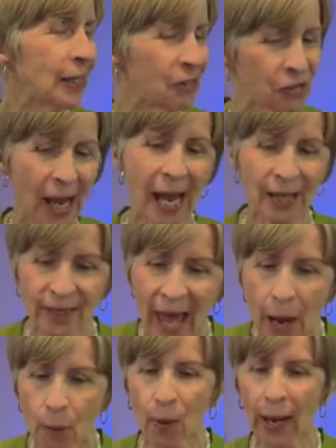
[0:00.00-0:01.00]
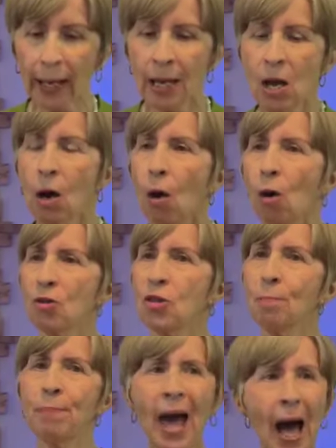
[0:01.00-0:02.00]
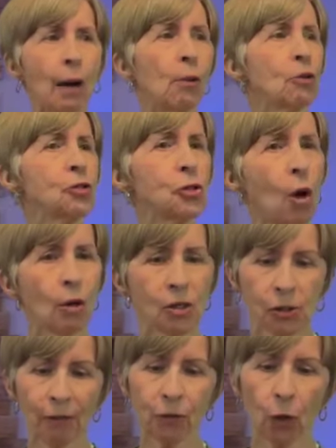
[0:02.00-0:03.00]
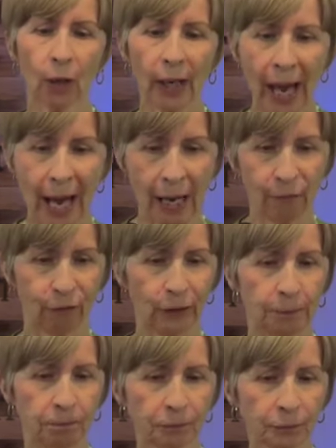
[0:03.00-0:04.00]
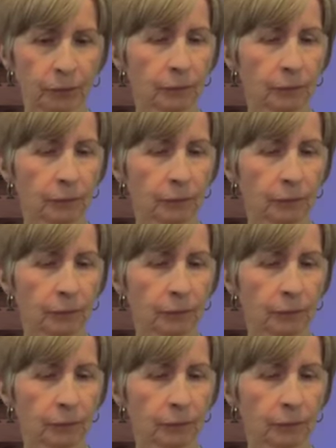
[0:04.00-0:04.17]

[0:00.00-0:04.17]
if I can say it that way, or the power source of your life.